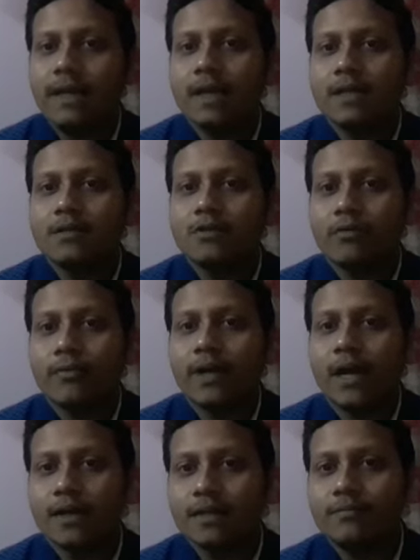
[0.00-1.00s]
energy of an
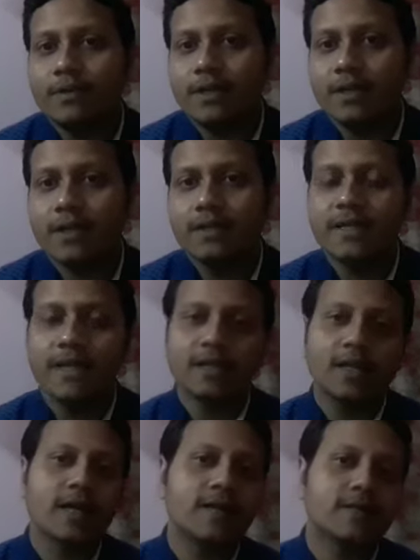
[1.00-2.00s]
artificial
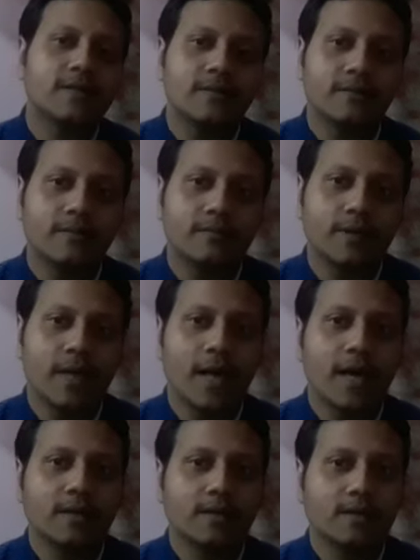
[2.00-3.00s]
satellite
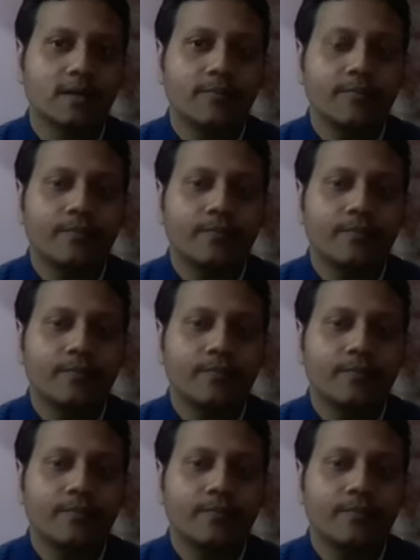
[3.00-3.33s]
and